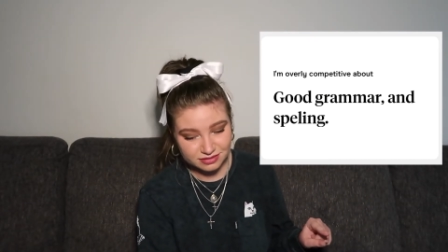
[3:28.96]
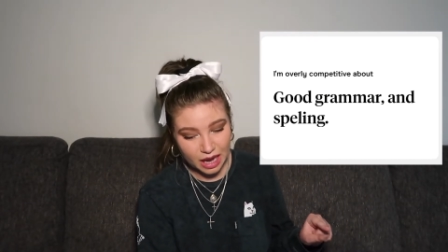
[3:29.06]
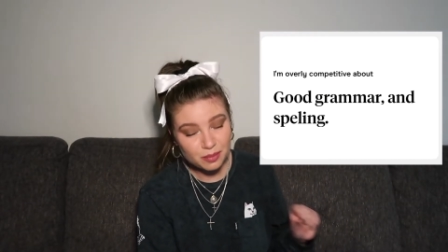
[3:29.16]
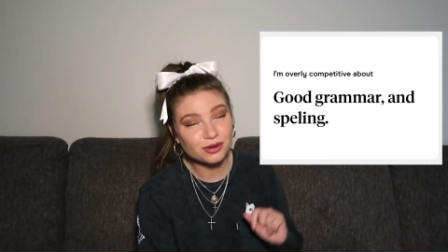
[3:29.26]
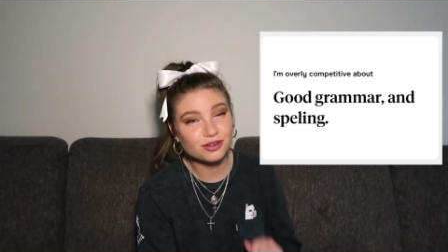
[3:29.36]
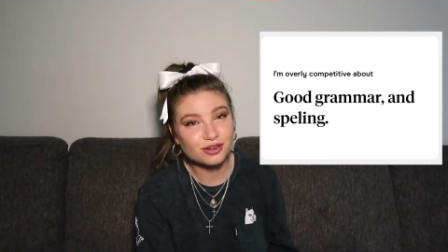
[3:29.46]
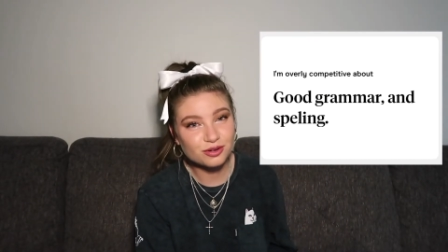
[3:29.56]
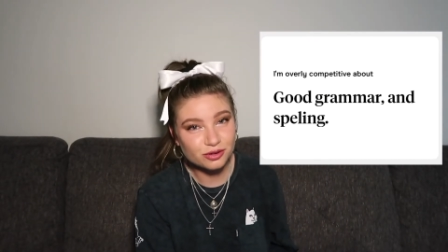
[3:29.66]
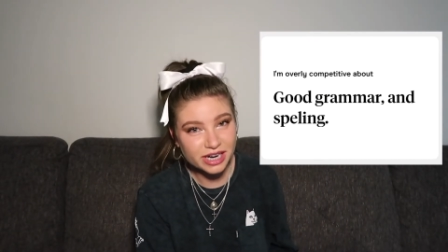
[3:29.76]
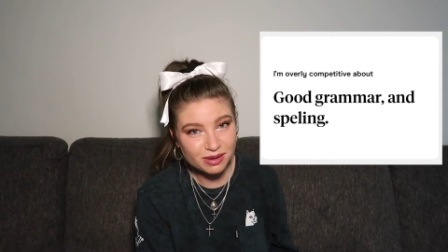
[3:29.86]
I put
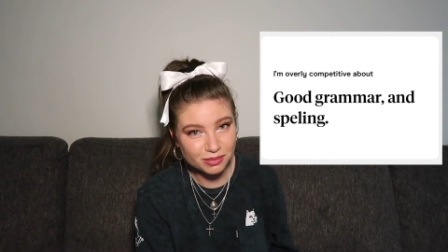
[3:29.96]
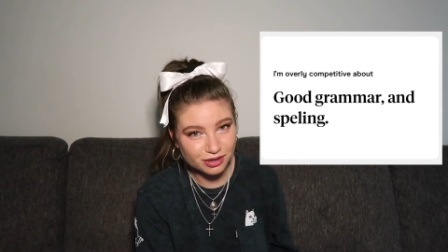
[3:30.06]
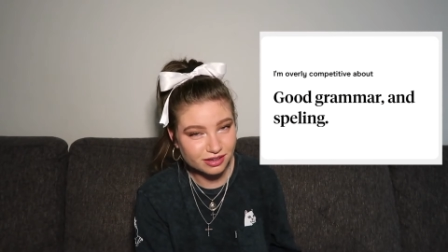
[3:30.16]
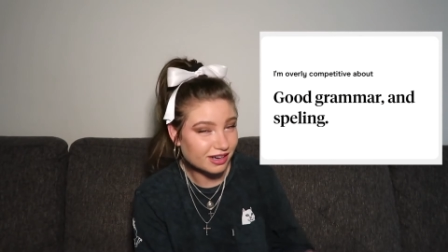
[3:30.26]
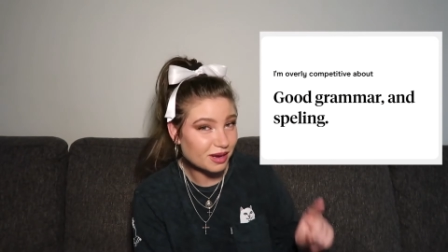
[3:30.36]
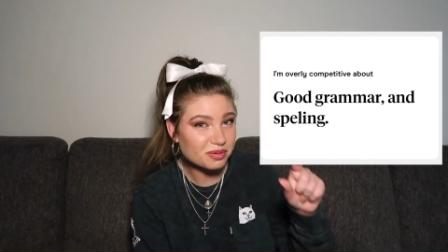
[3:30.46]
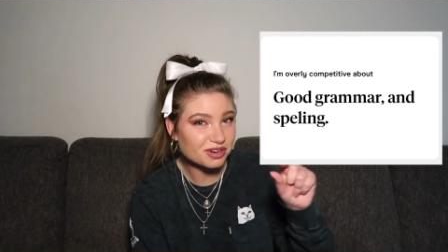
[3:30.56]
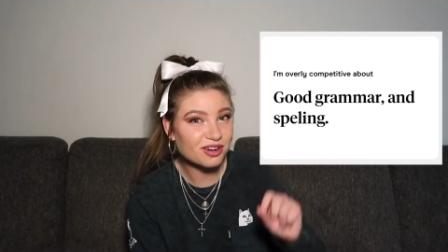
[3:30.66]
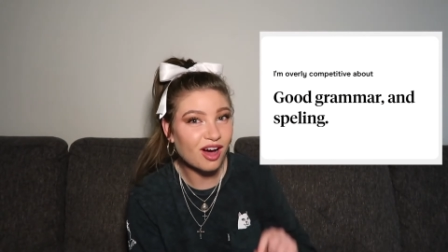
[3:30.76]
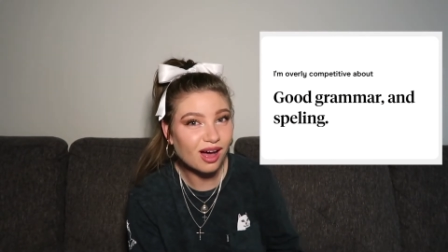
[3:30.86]
good grammar and
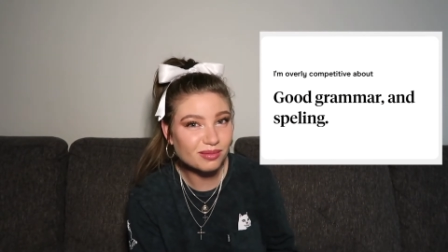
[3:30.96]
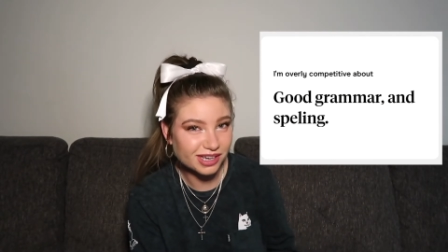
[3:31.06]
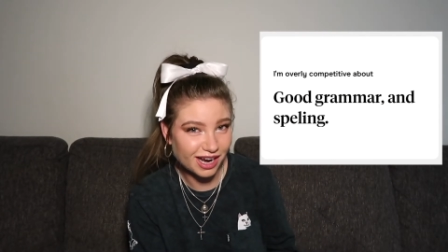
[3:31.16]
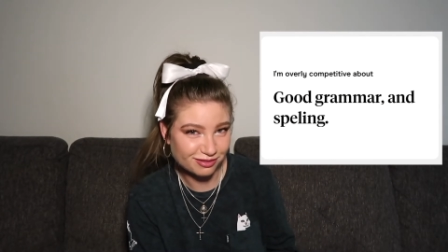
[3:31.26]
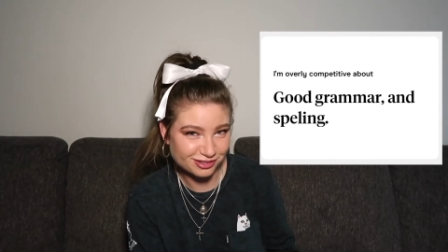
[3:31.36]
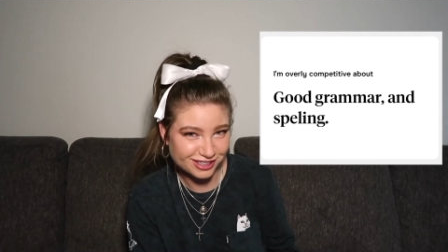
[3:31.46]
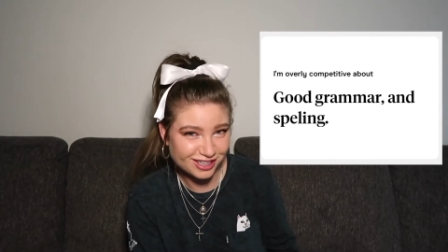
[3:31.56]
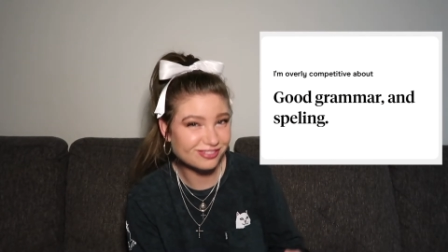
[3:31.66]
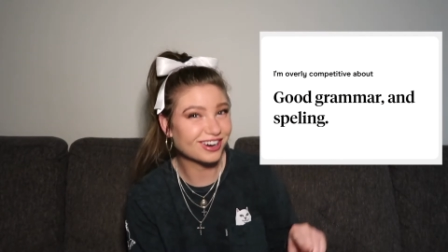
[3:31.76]
put a comma after it,